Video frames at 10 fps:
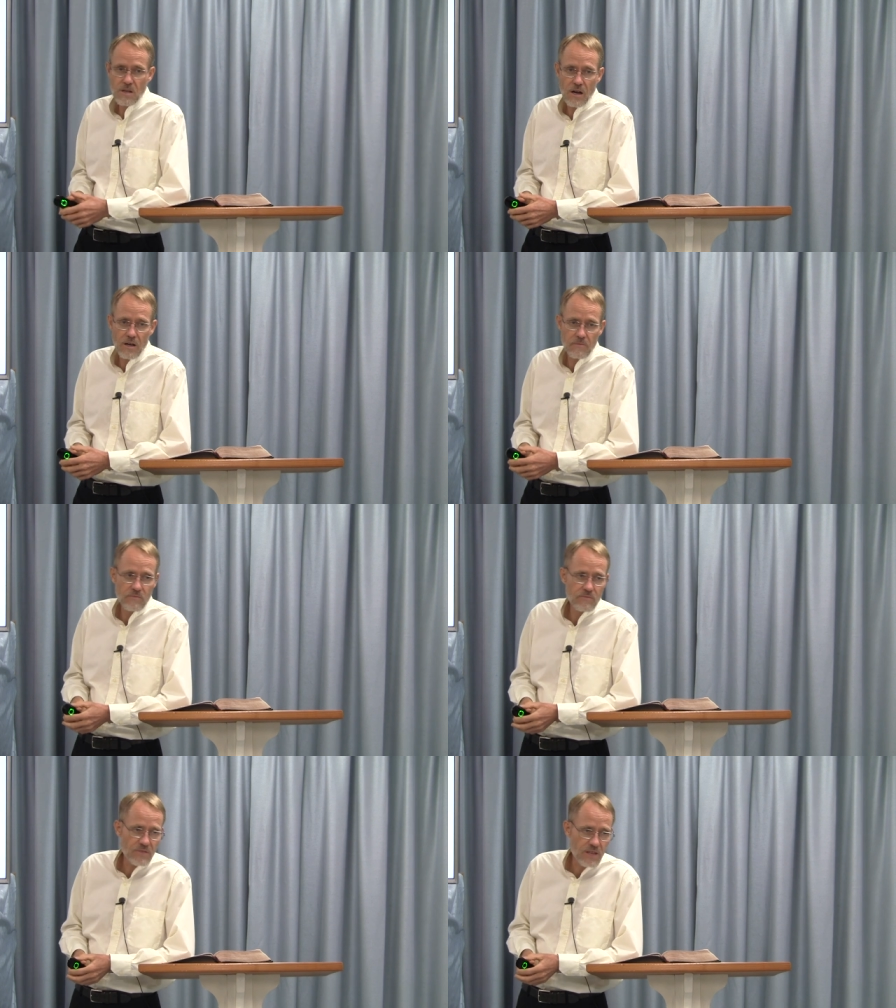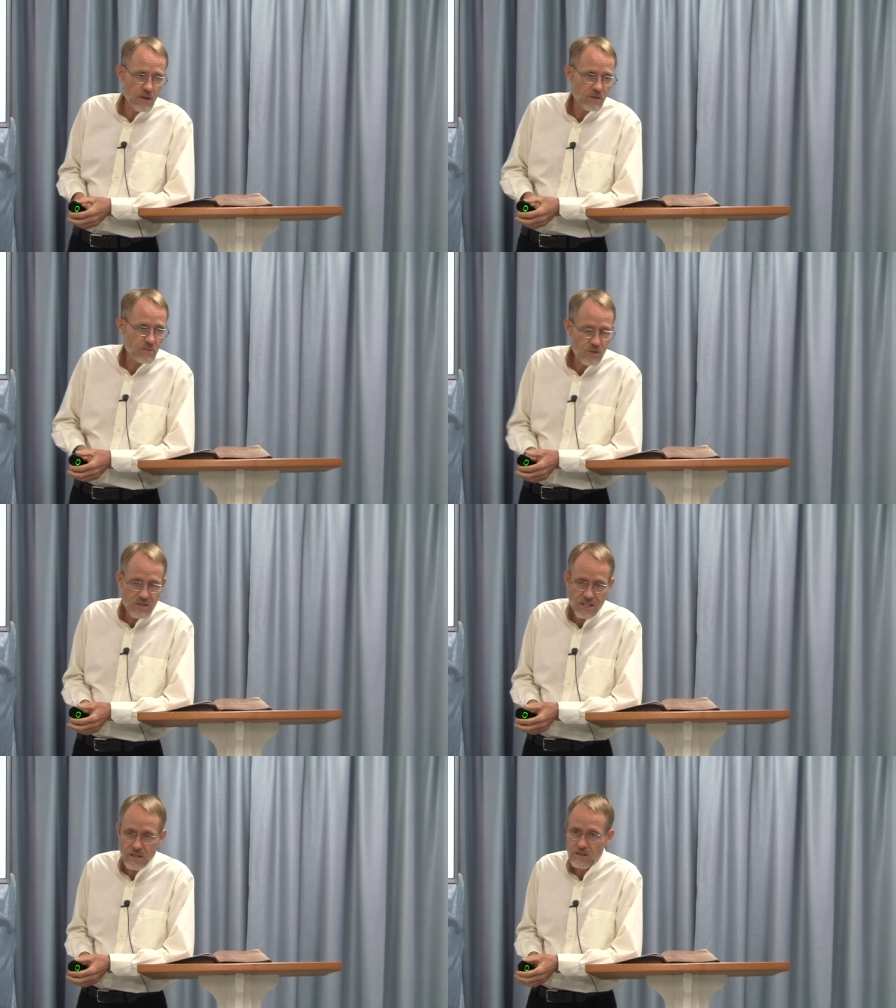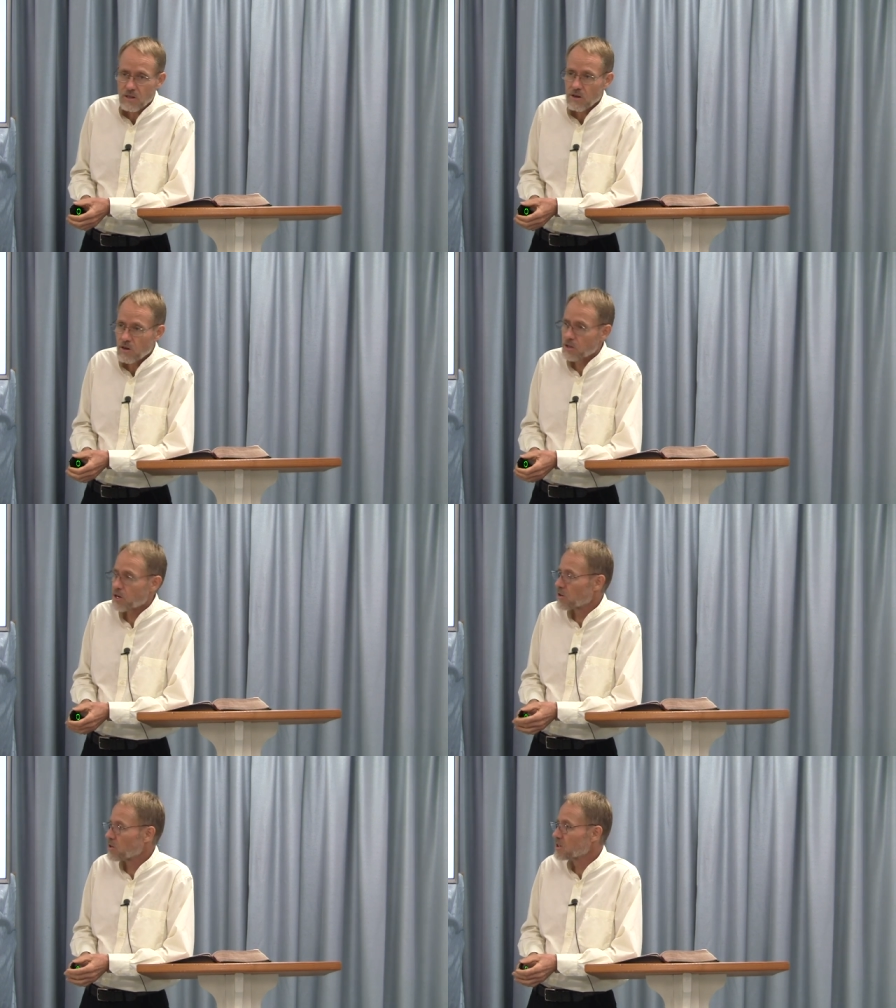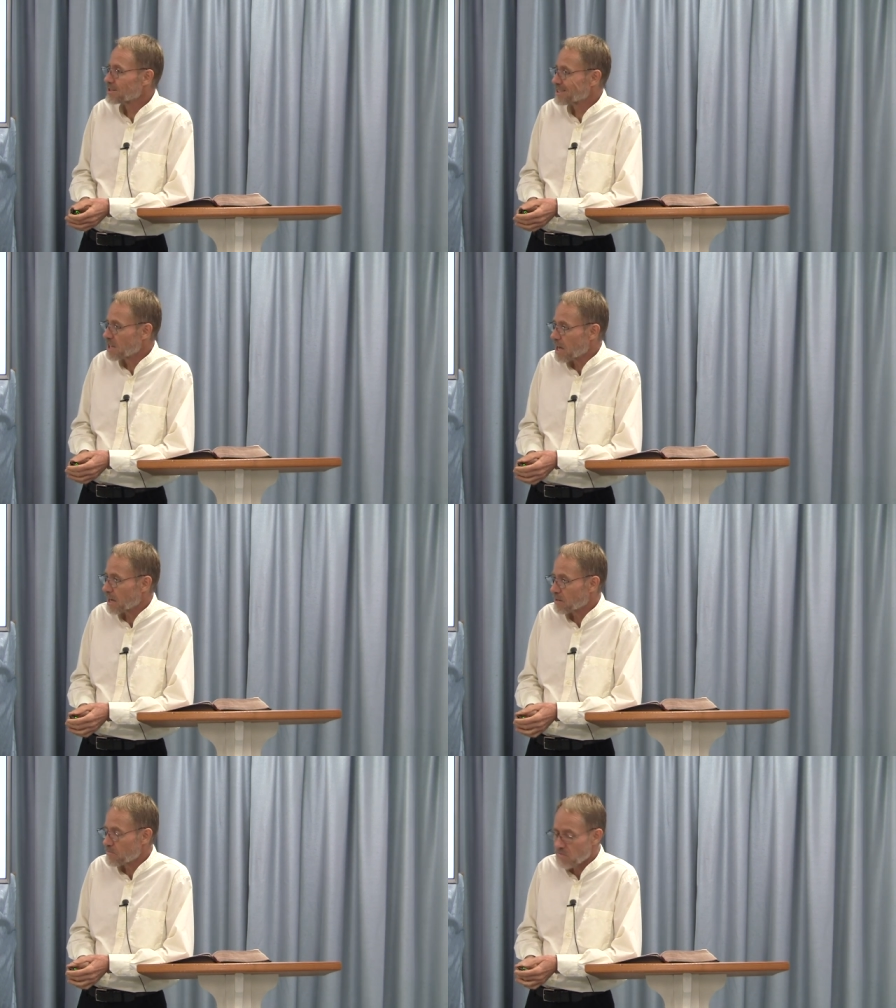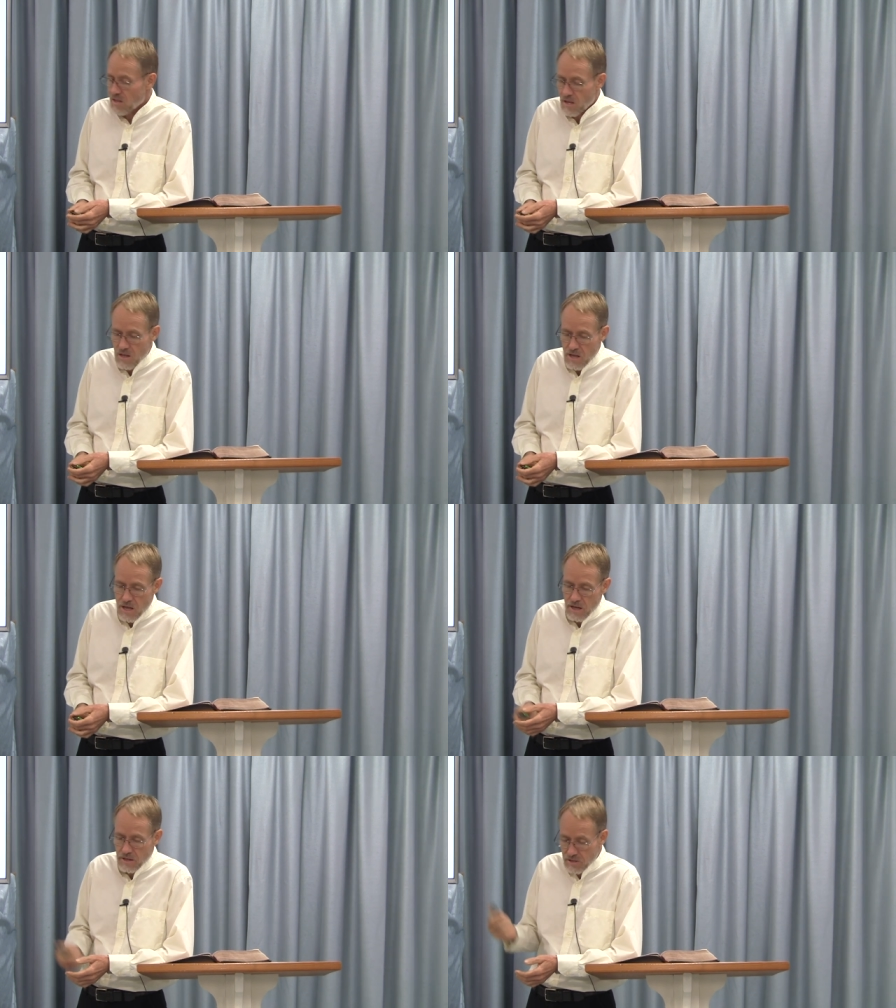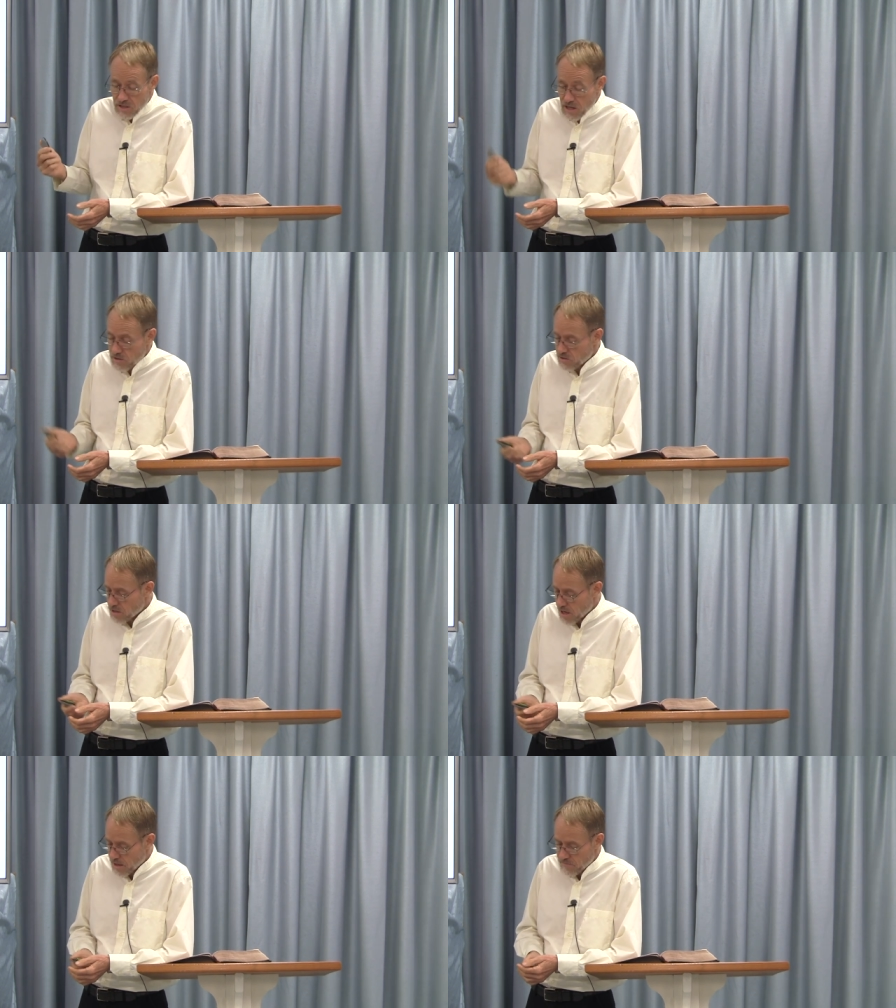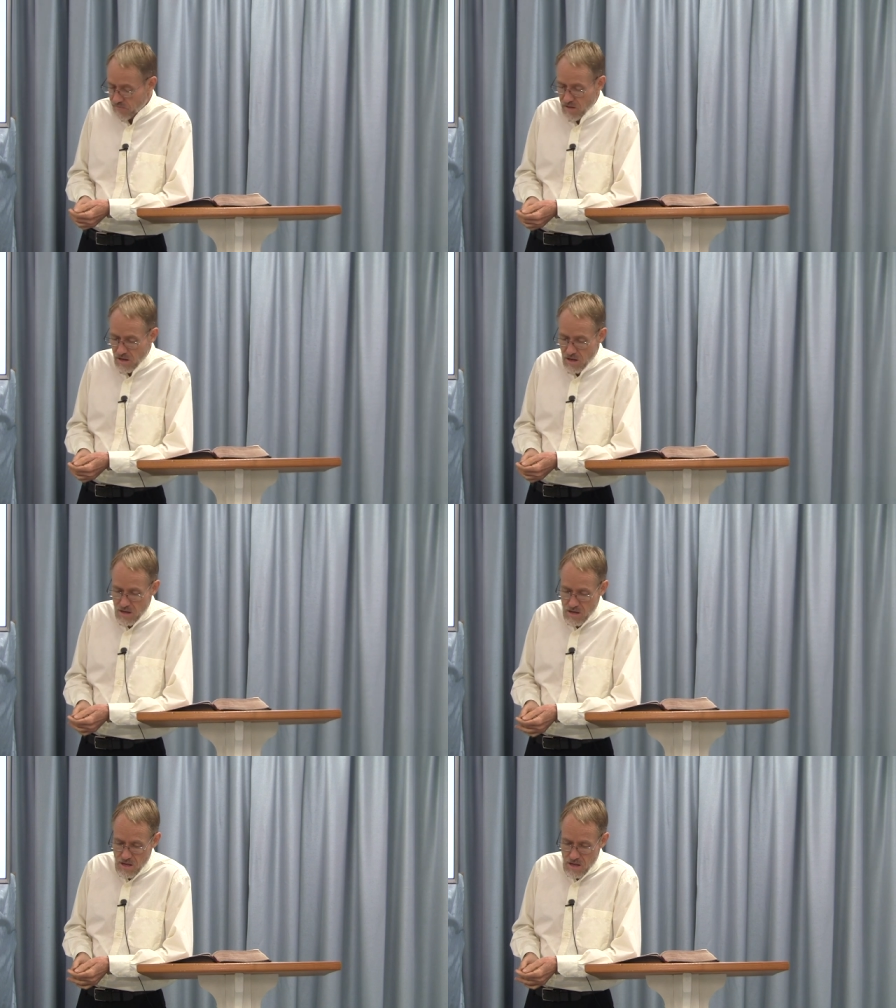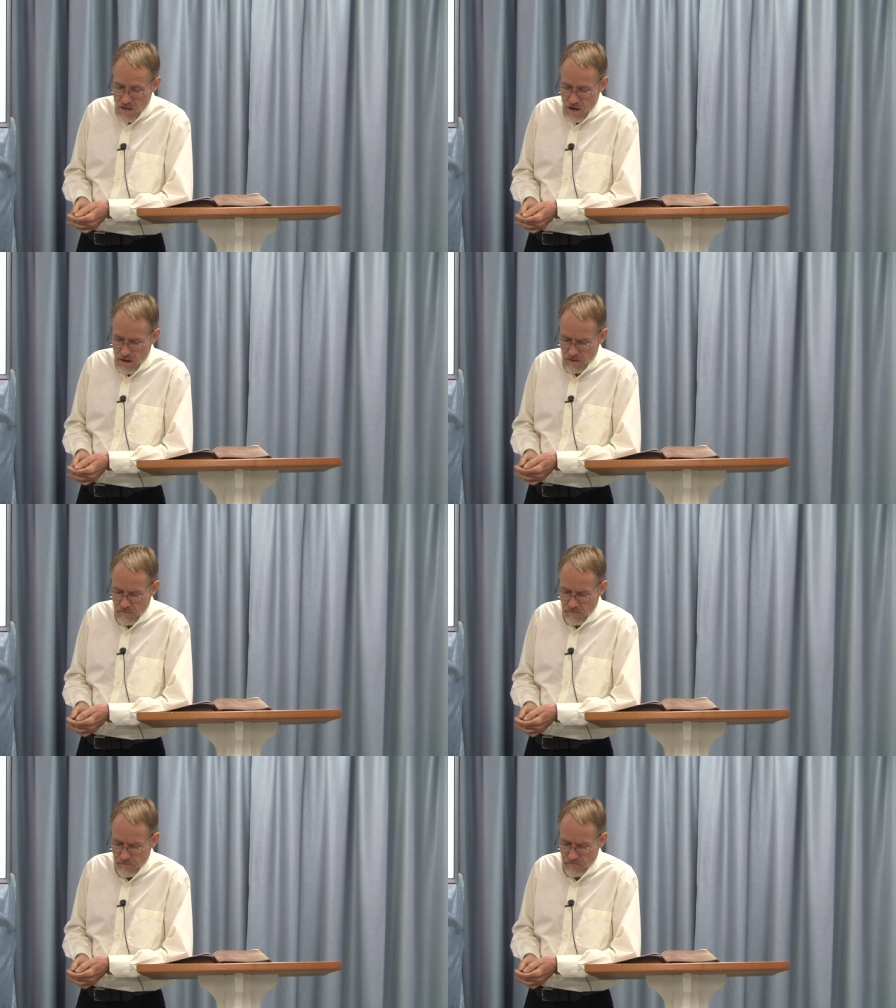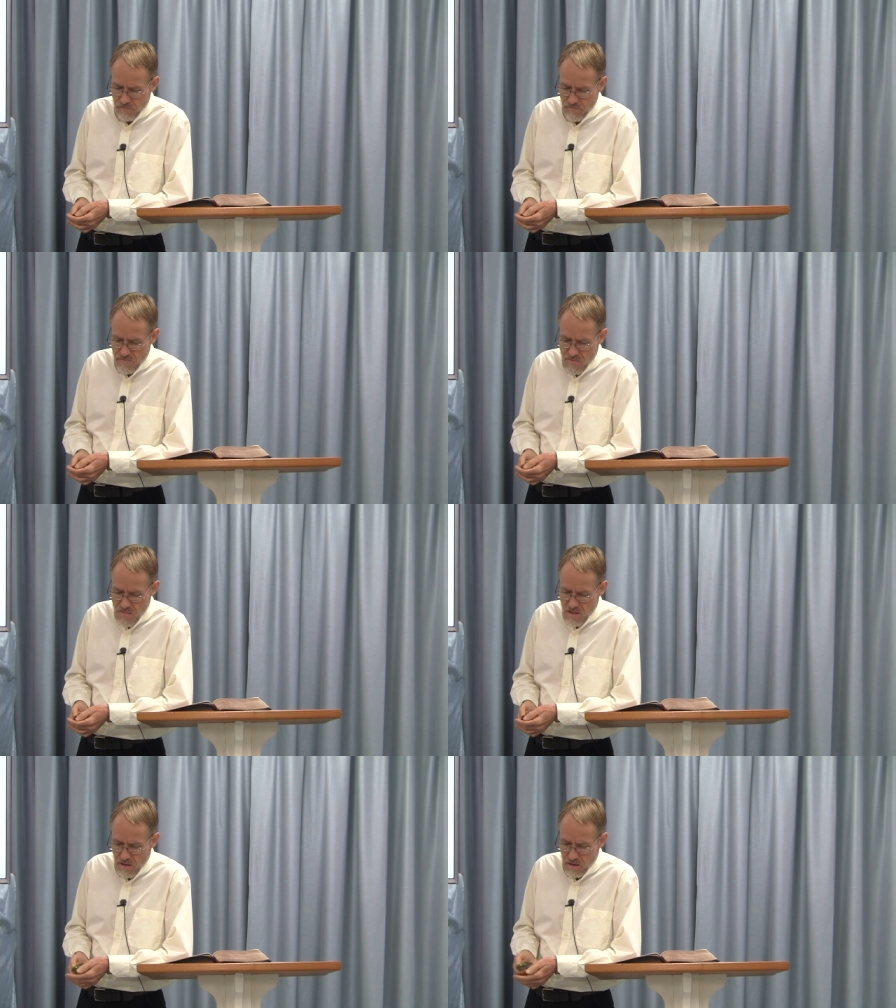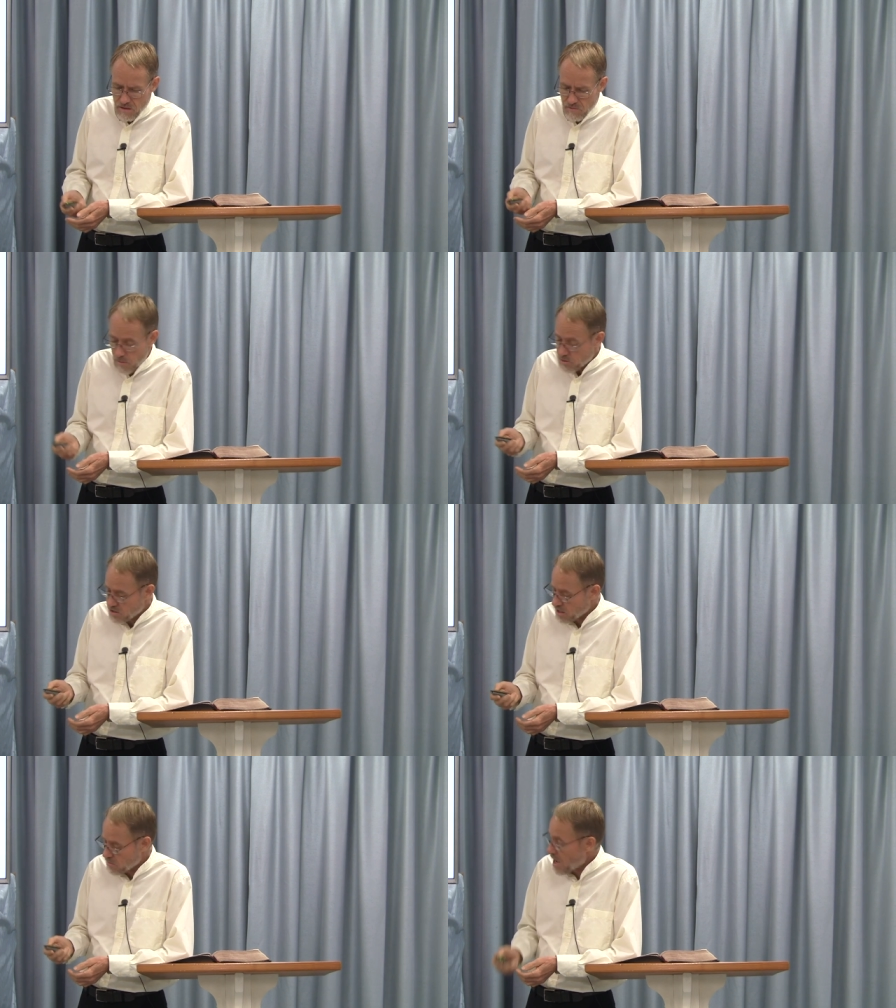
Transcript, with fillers: um, that was presented earlier today and yesterday um, representing